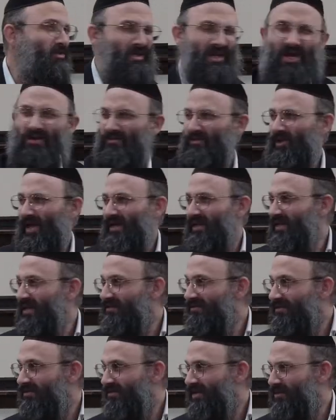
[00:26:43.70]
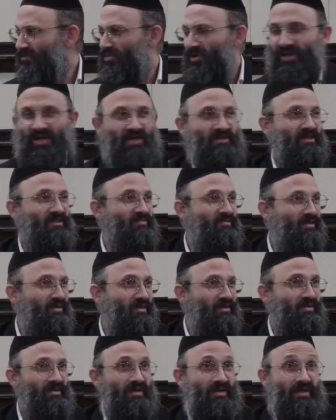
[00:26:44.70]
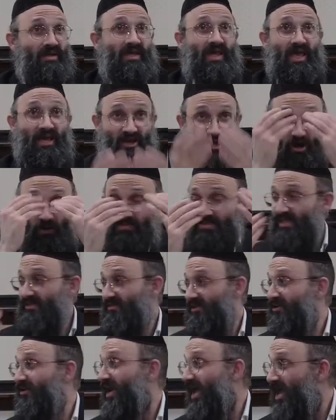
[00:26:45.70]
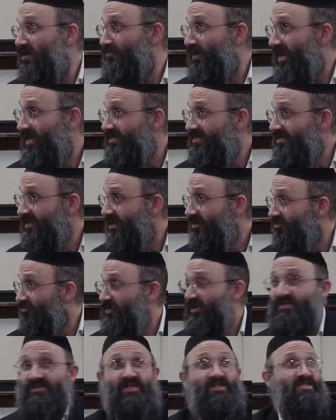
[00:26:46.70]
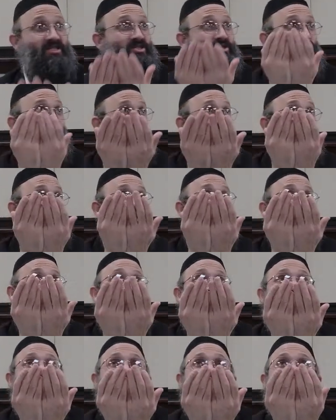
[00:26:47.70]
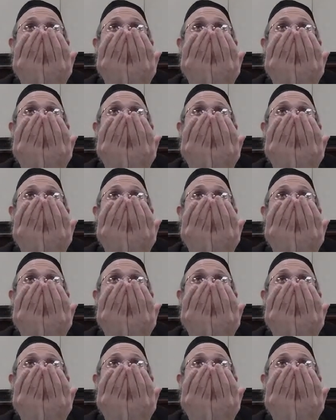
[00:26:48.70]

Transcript: you're not lighting it. You're not putting on the tefillin. It comes onto your head by itself because it's so big and it's